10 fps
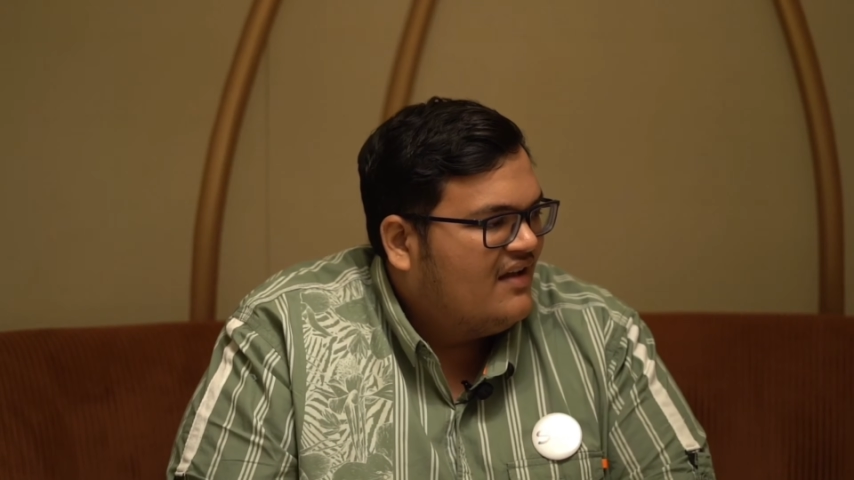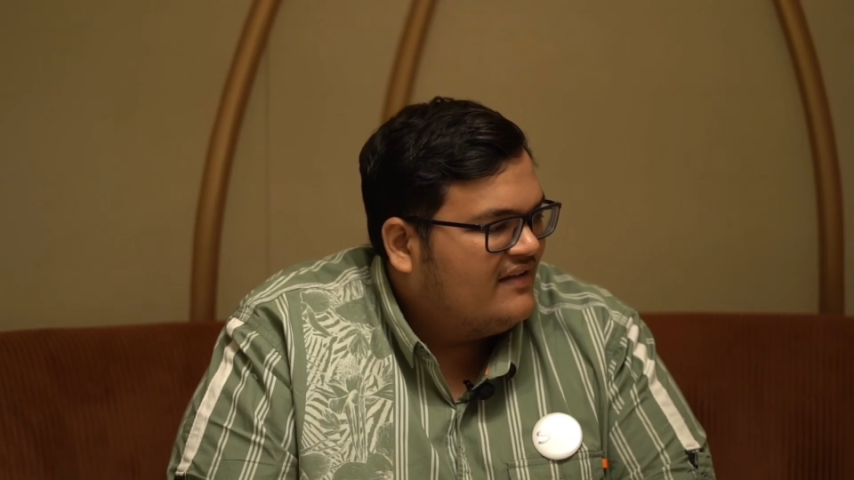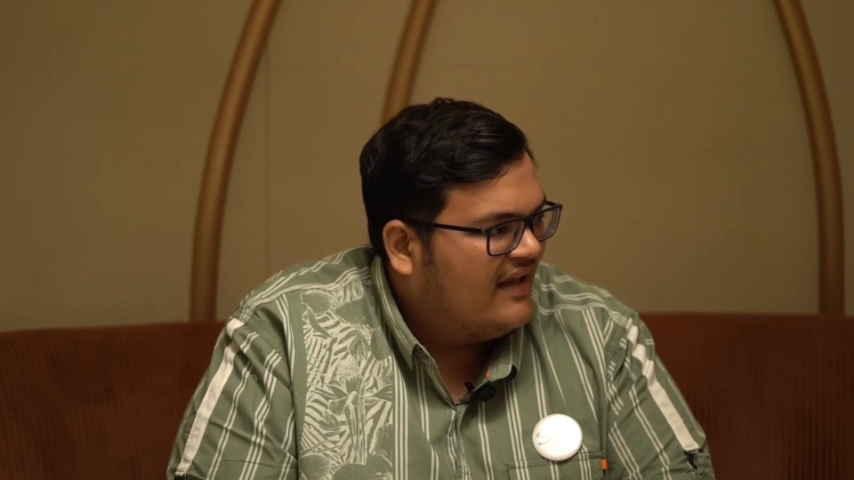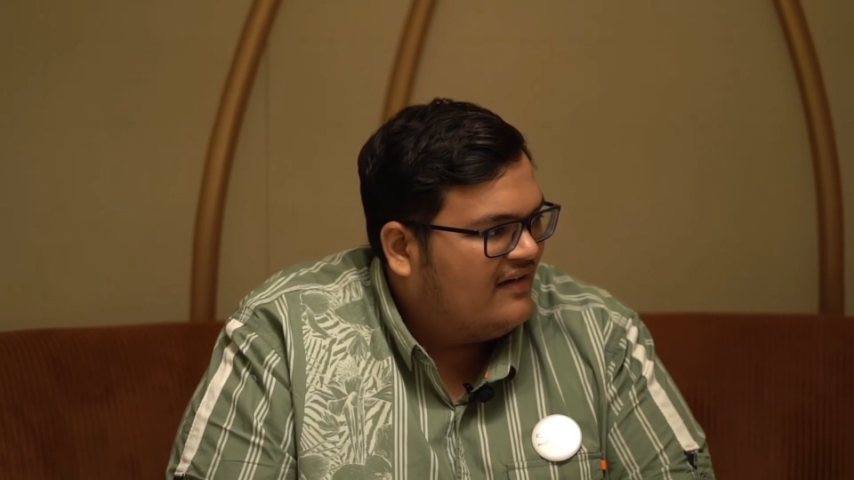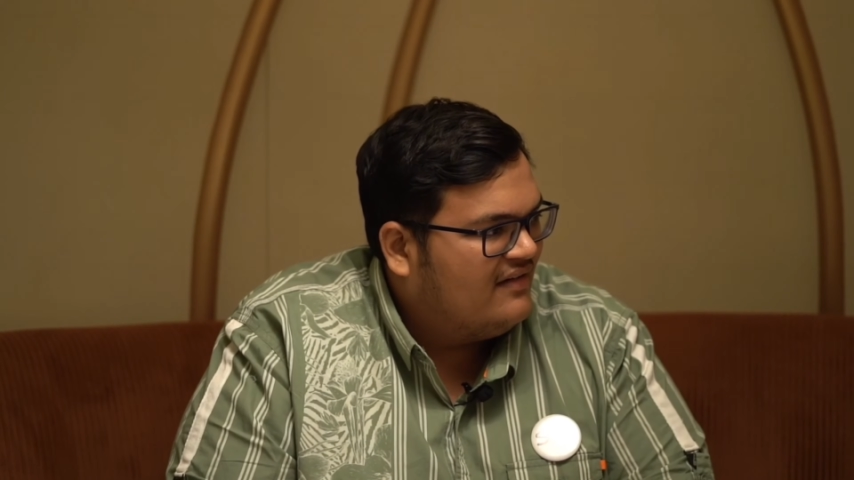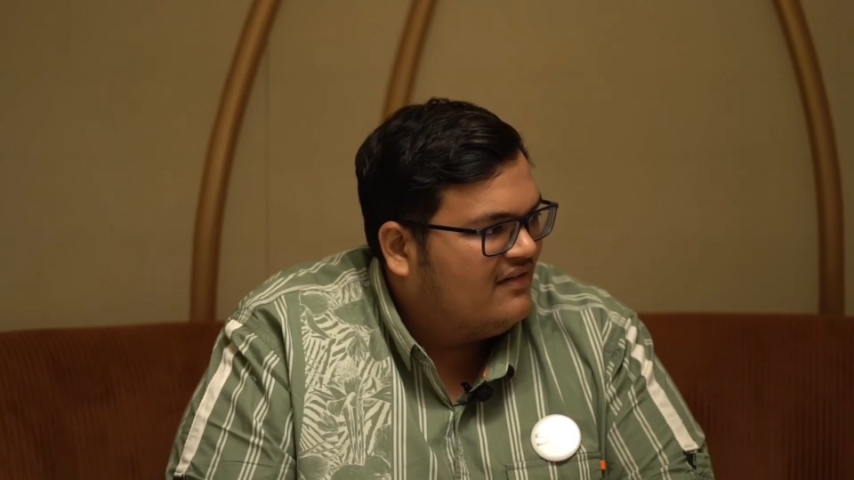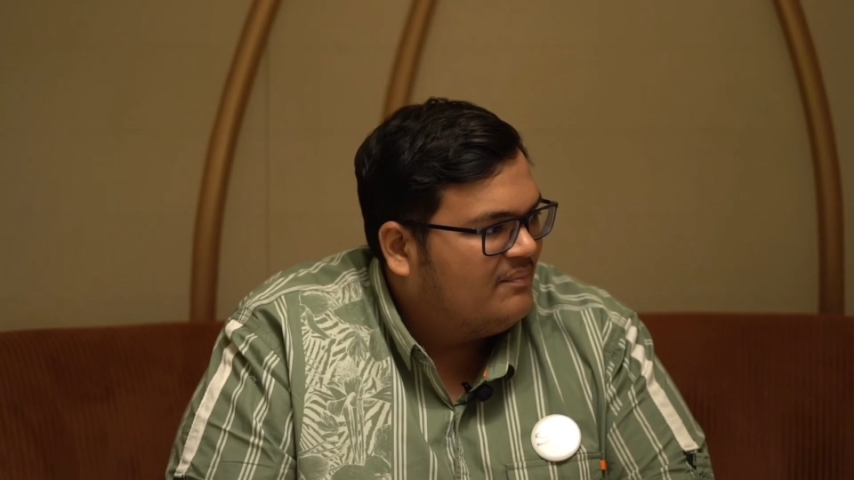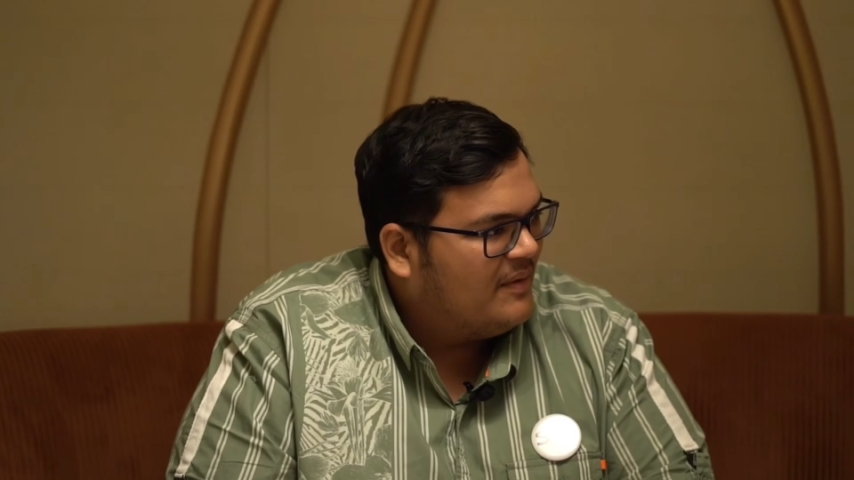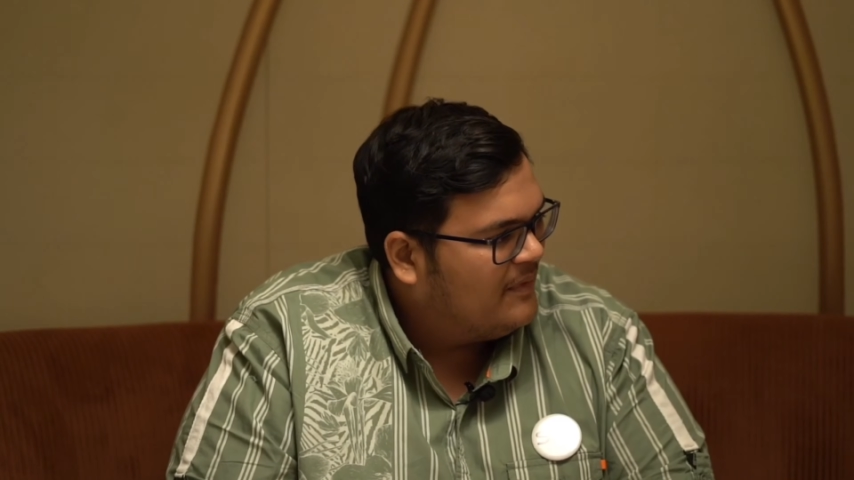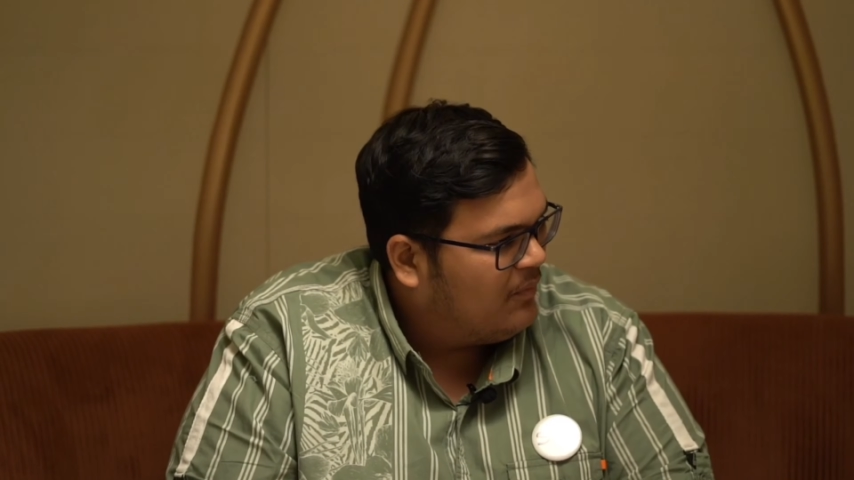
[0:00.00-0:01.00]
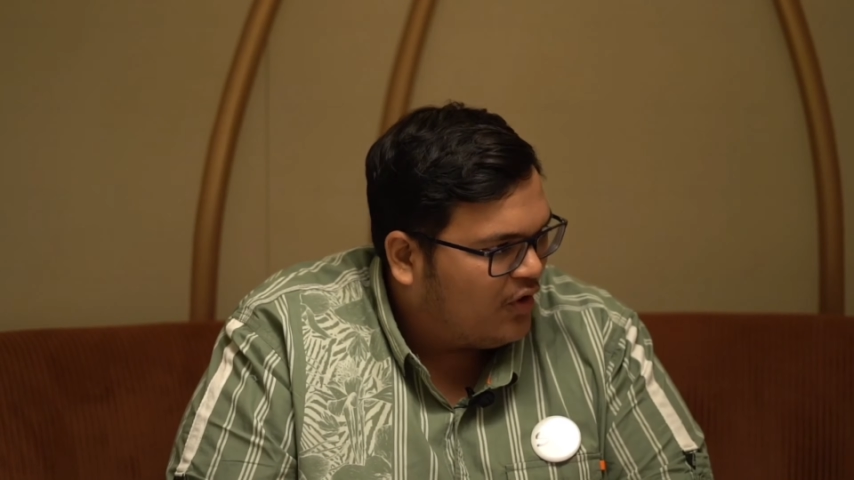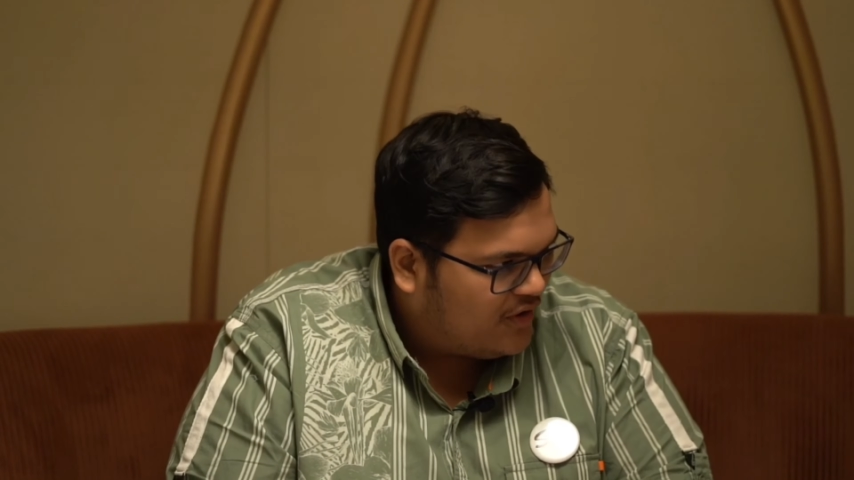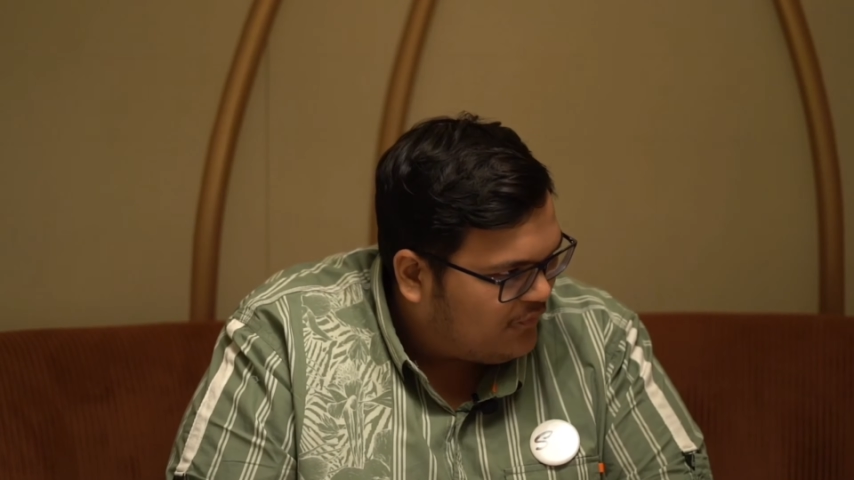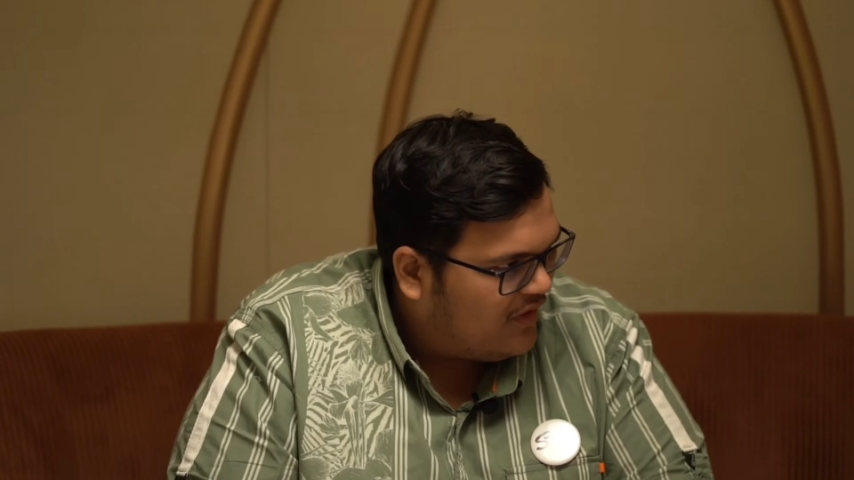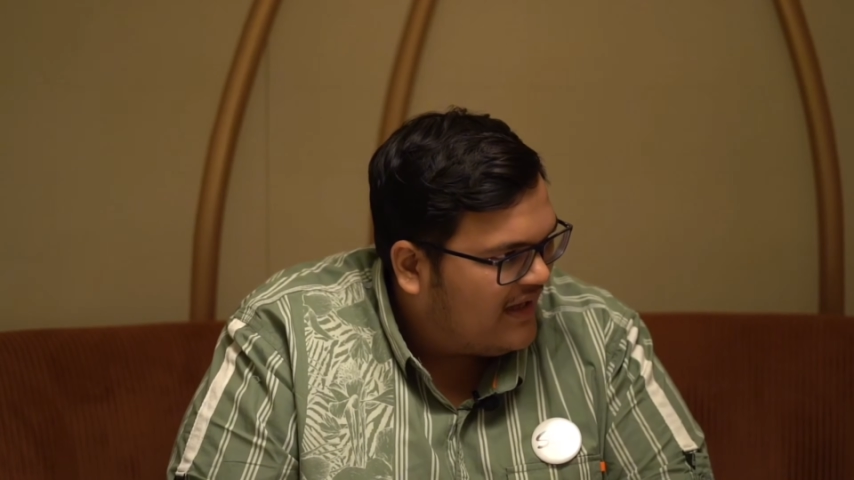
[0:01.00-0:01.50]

Then people bought it for